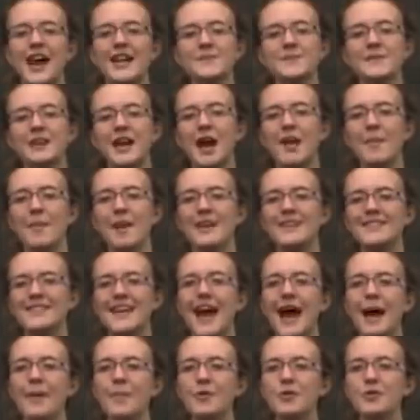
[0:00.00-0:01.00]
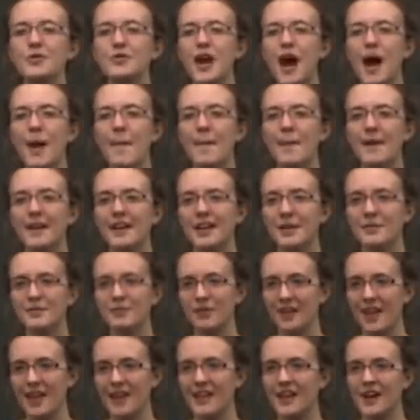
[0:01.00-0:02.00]
has become a taboo topic in
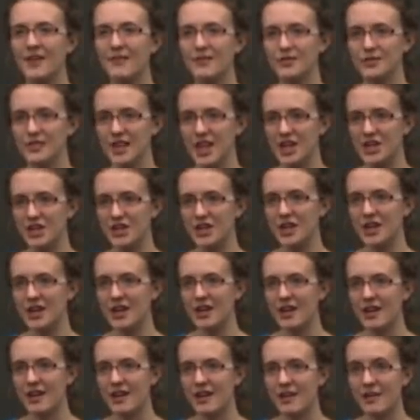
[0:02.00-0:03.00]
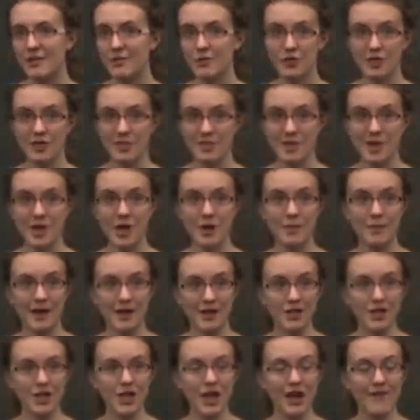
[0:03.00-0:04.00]
polite conversation, for the mere
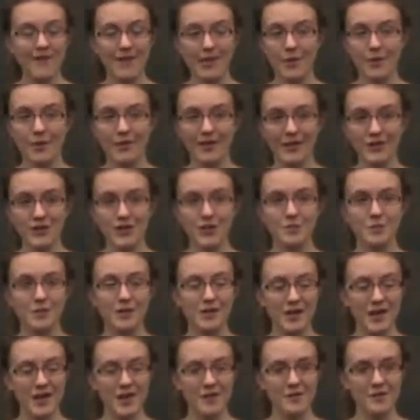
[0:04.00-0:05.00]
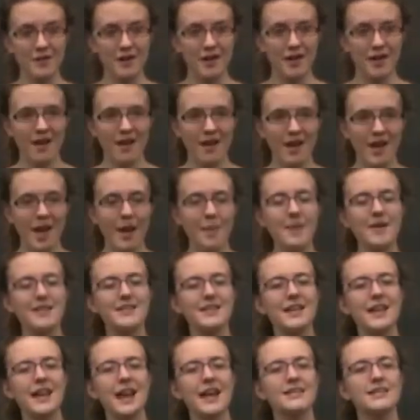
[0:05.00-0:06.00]
mention of a religious belief can be
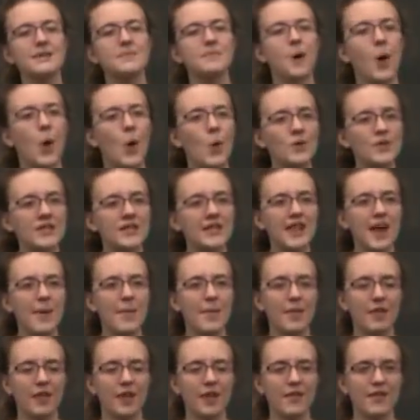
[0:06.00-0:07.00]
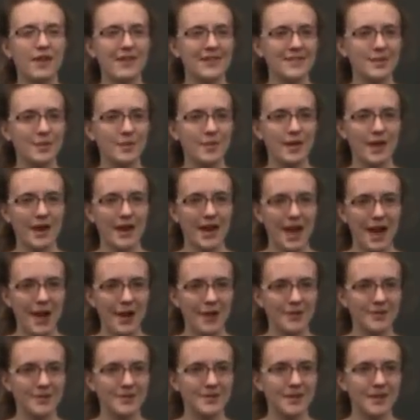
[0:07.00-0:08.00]
seen as imposing that belief on somebody
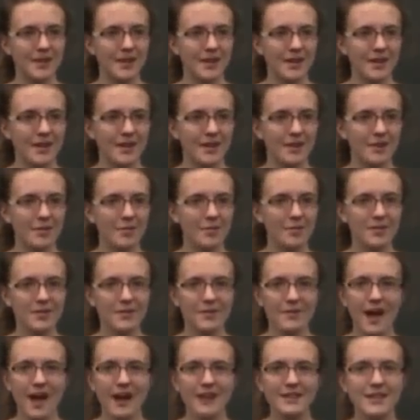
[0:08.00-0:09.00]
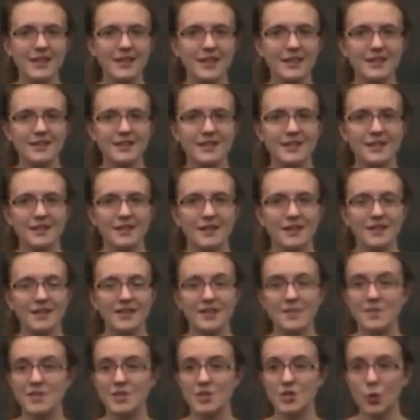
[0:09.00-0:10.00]
else. But the fact is,
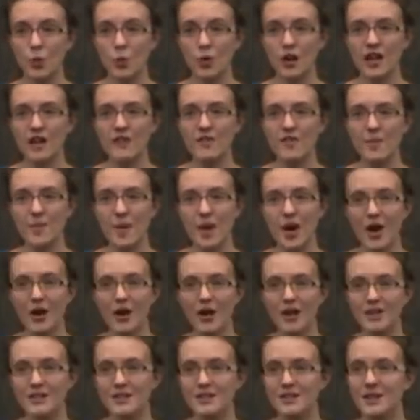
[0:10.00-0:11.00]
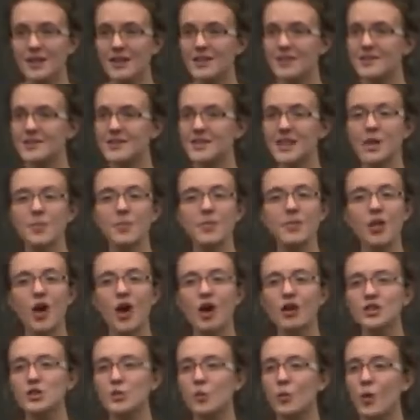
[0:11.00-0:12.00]
the majority of Americans still
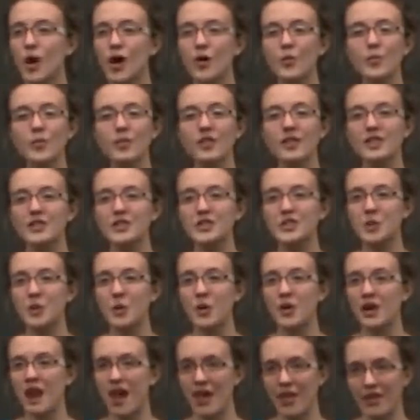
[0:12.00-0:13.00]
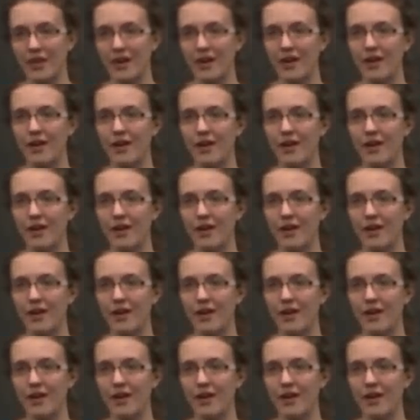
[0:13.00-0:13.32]
belong to one religion or another,